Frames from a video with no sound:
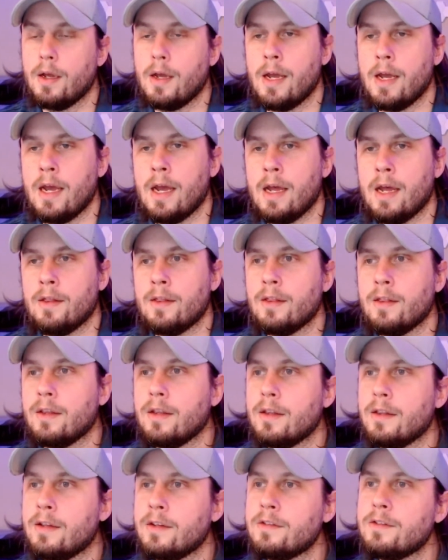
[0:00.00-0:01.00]
And
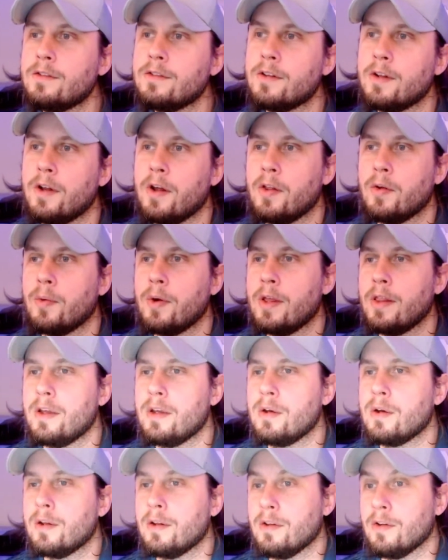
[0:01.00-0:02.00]
this is another way that
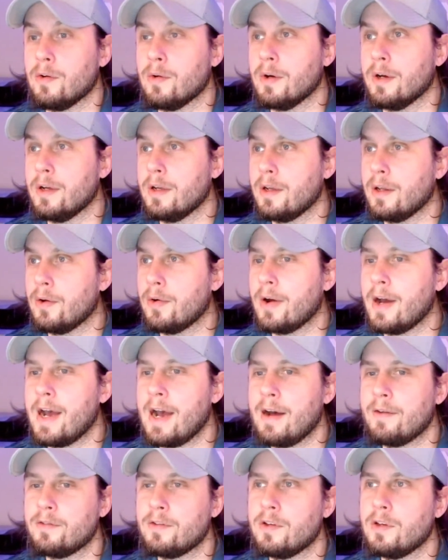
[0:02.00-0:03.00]
you can do it. You don't
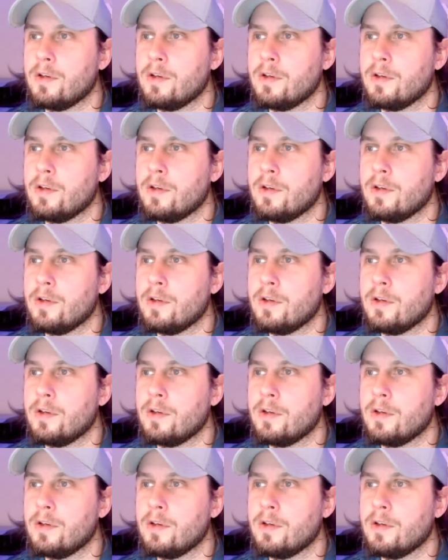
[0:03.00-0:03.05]
have to